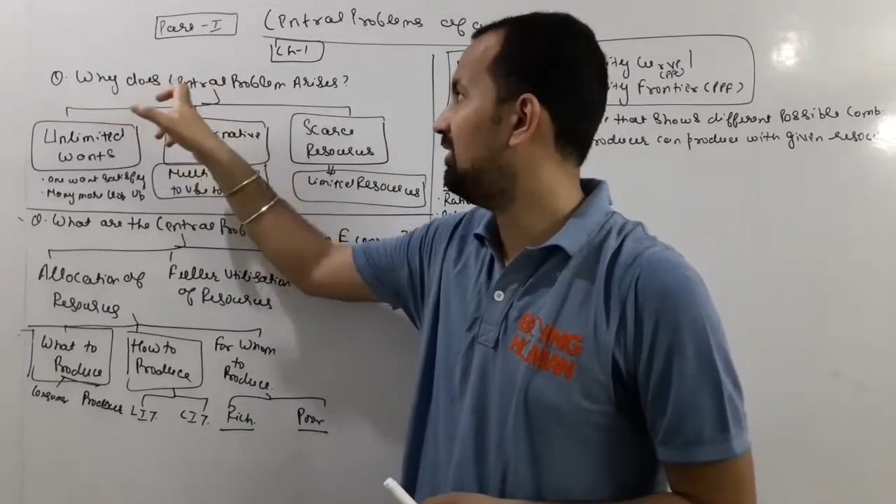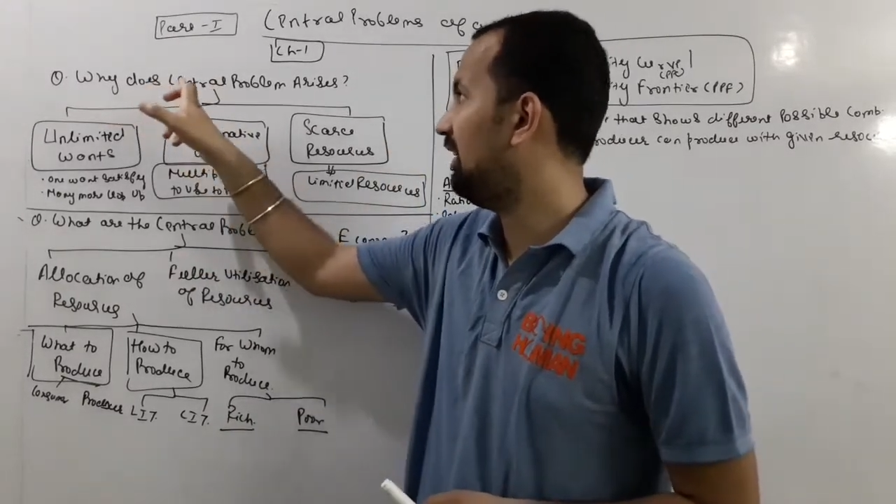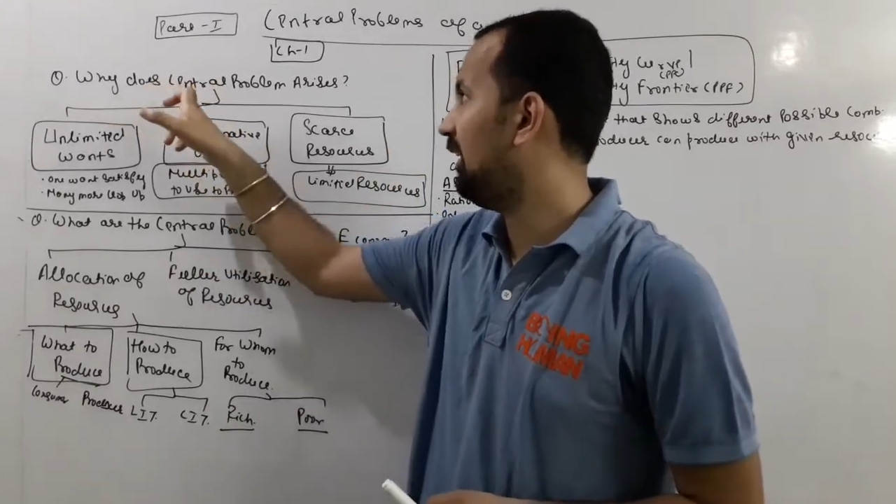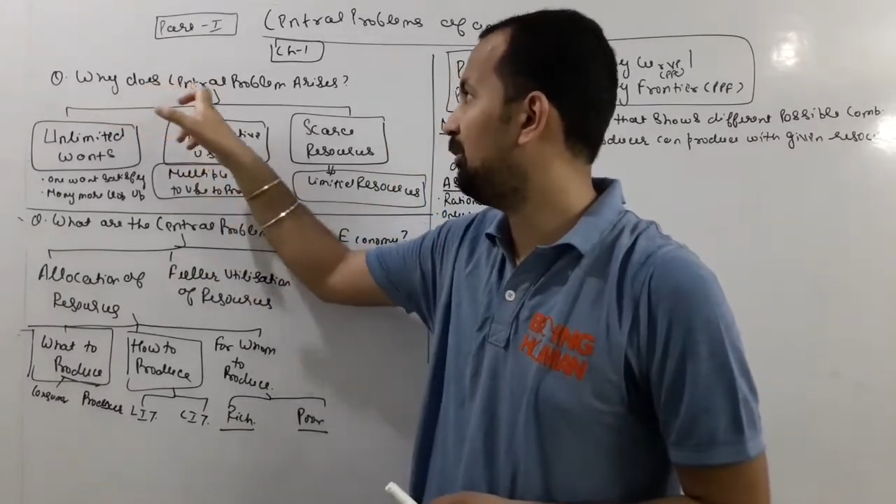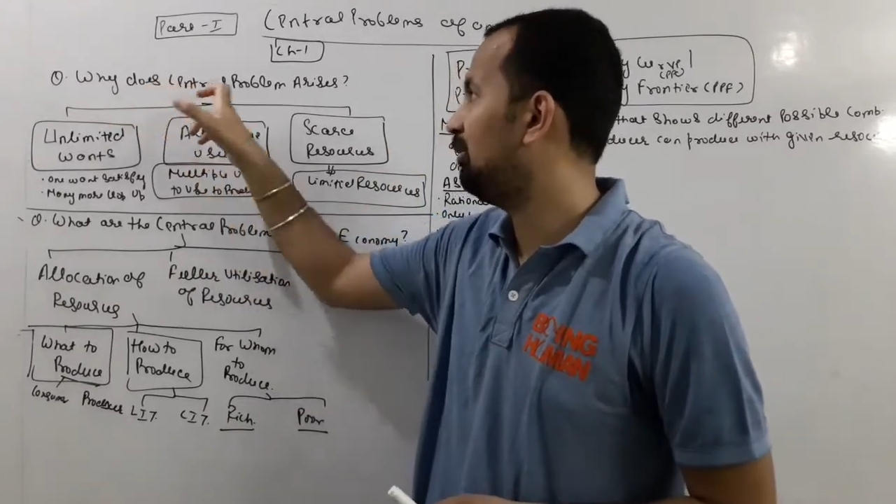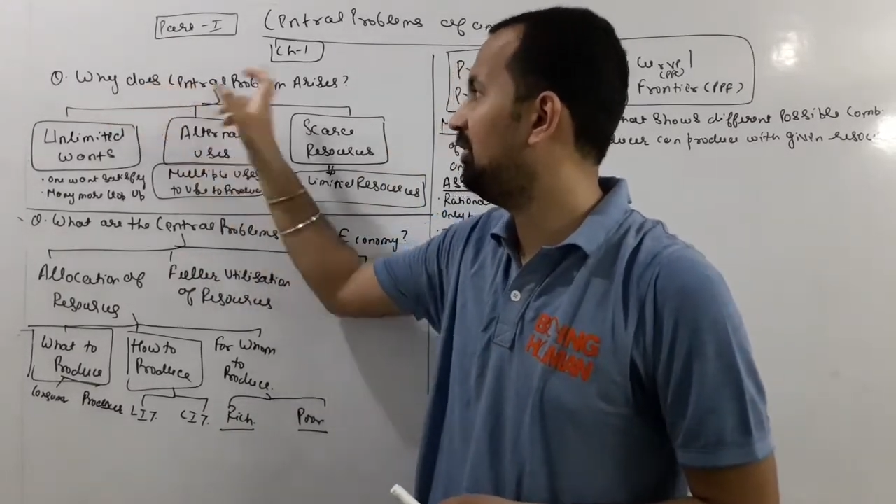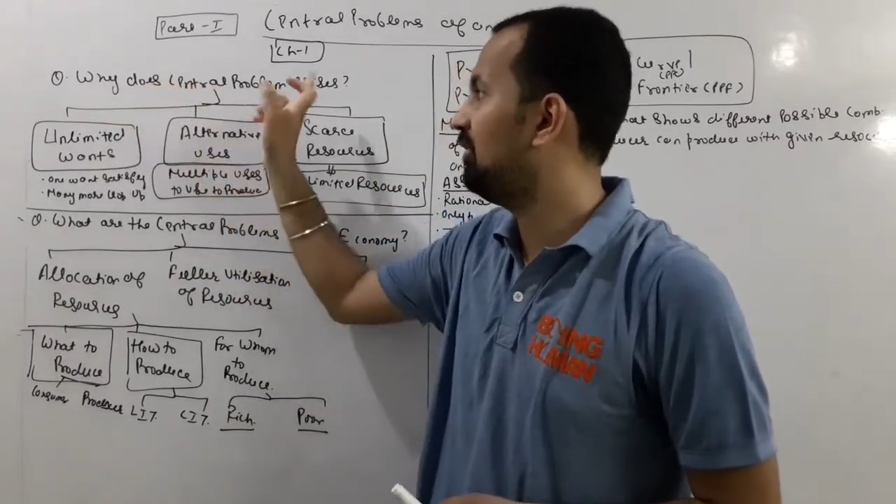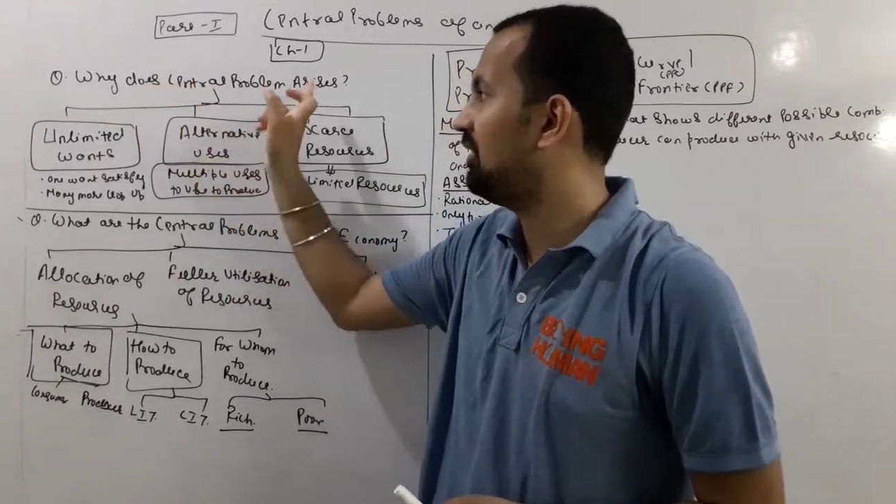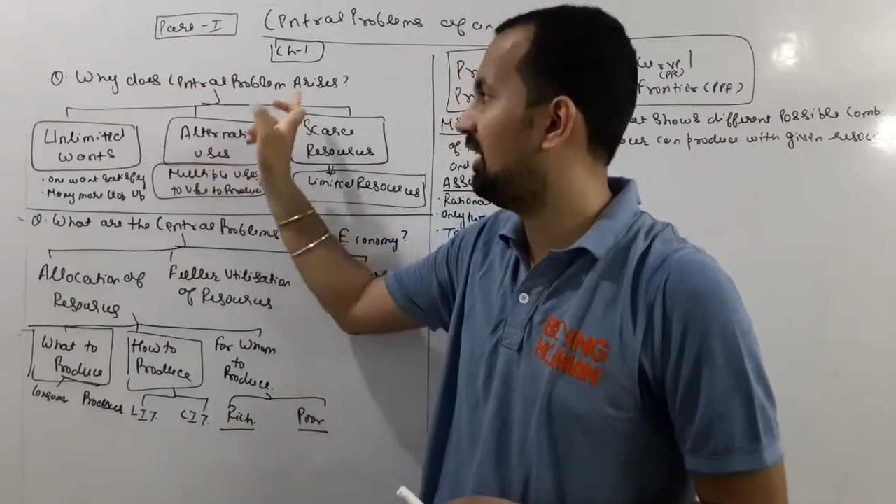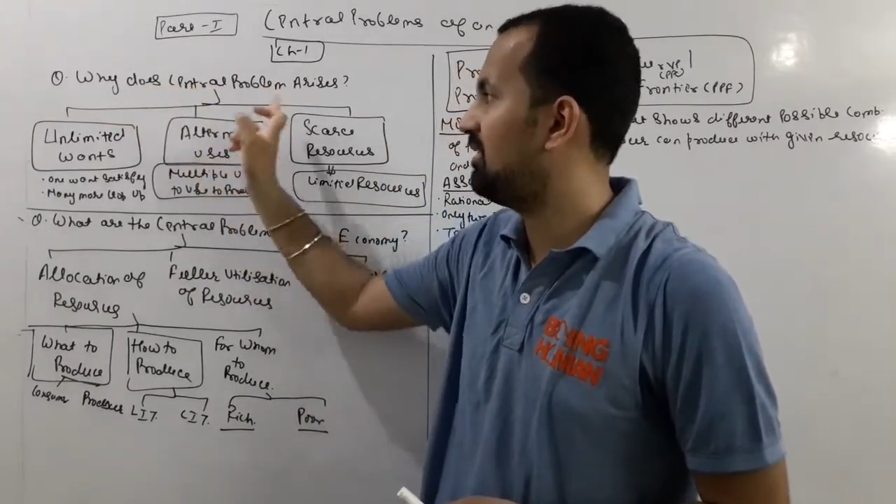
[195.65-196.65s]
central problem
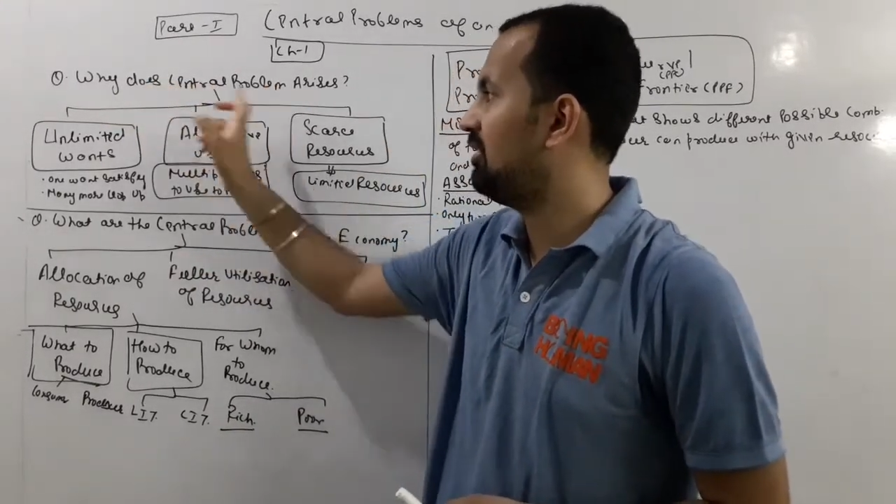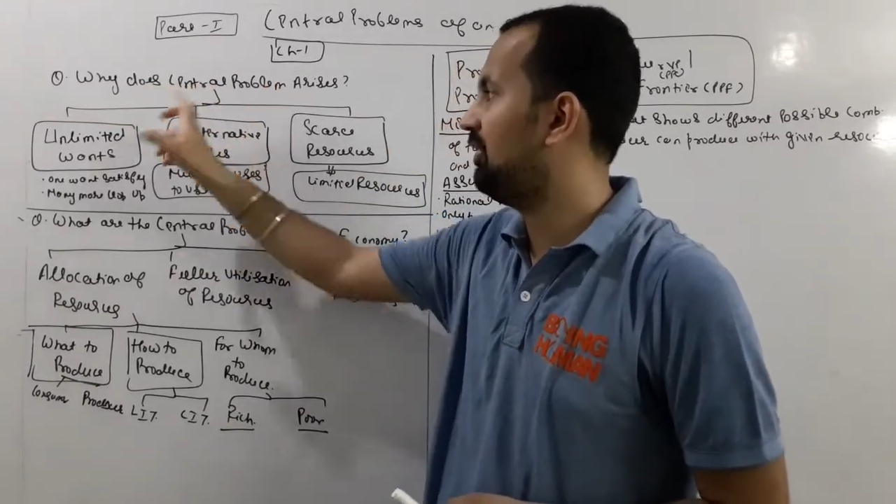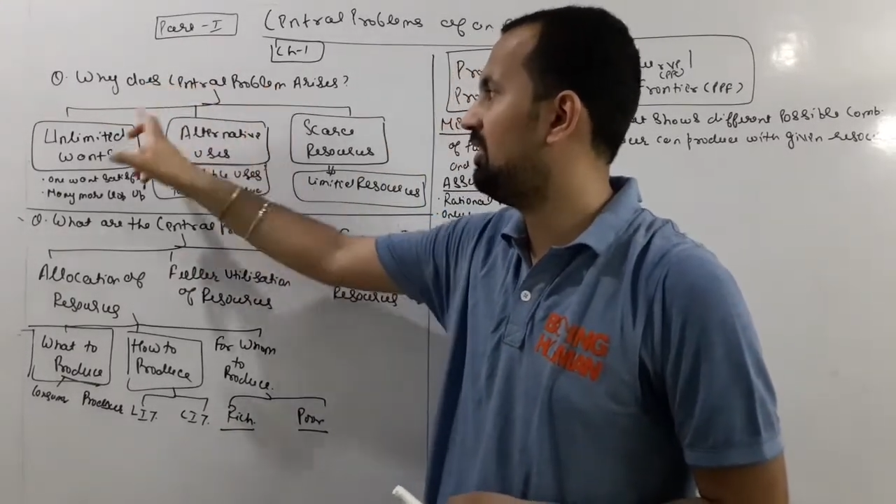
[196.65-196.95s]
was arises?